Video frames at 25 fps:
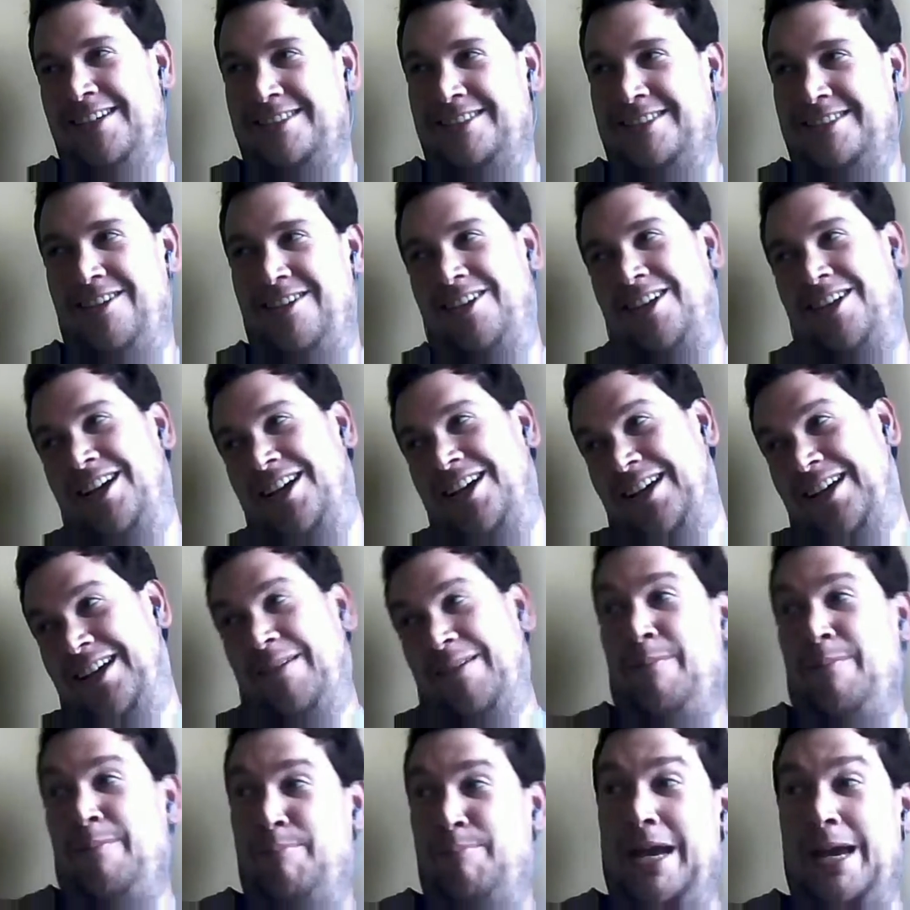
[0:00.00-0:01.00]
So, like,
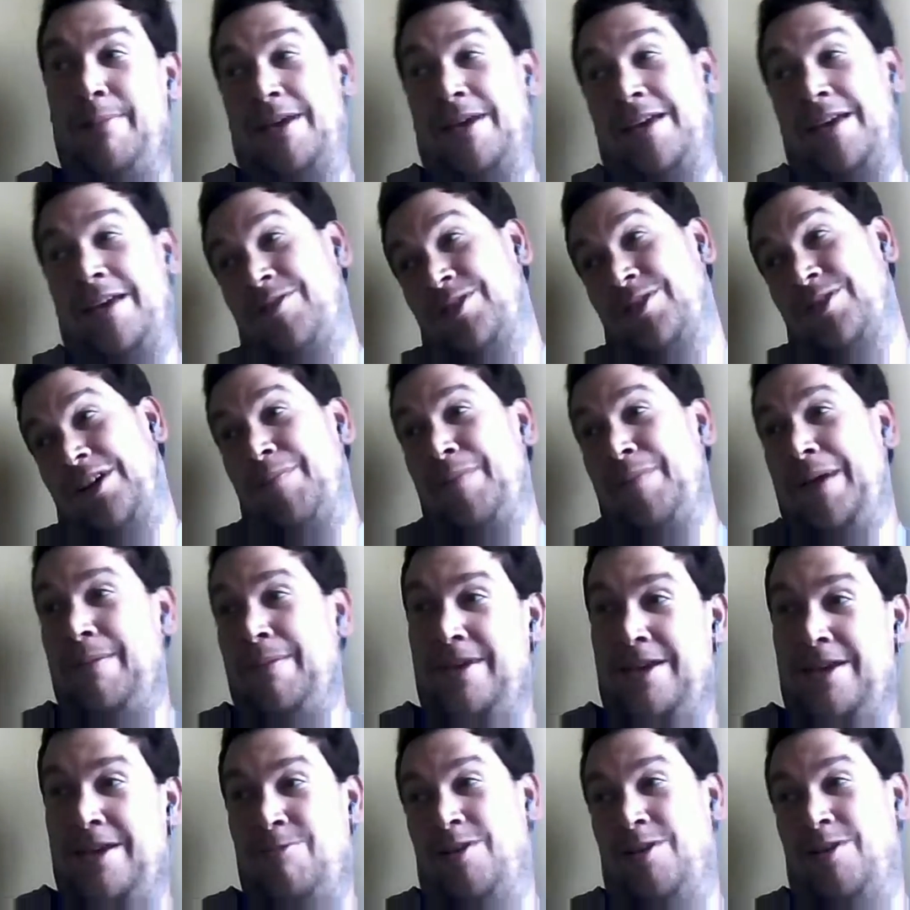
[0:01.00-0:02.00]
maybe he was around,
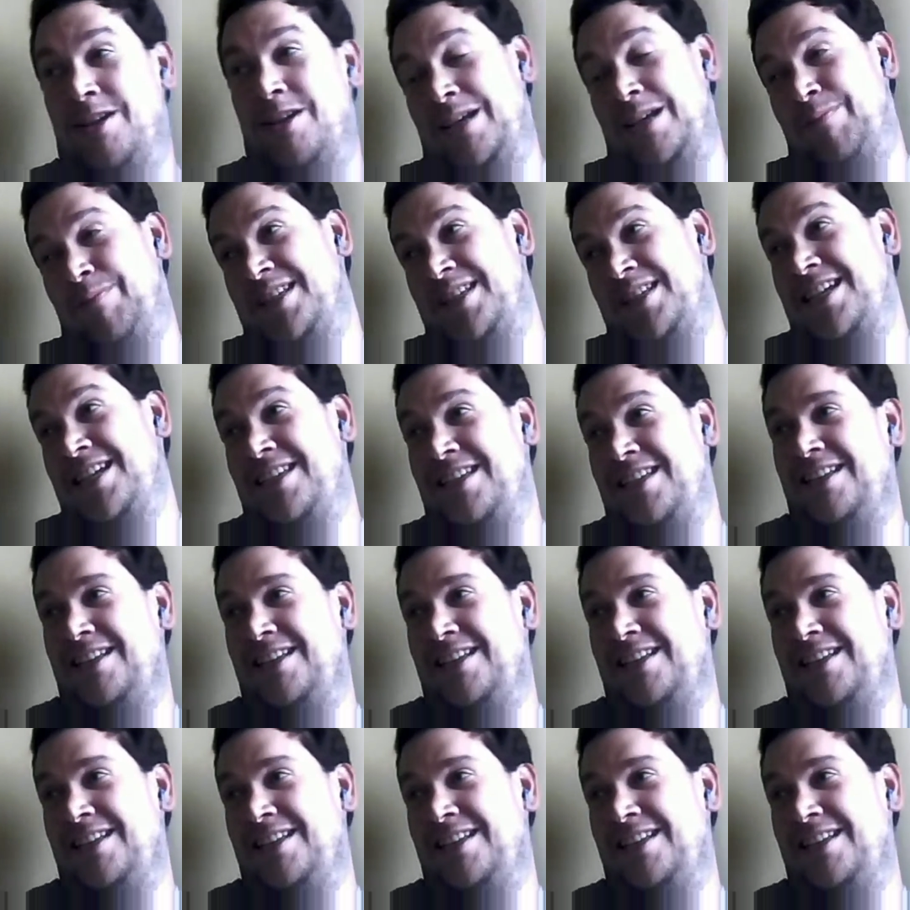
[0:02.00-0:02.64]
maybe he wasn't.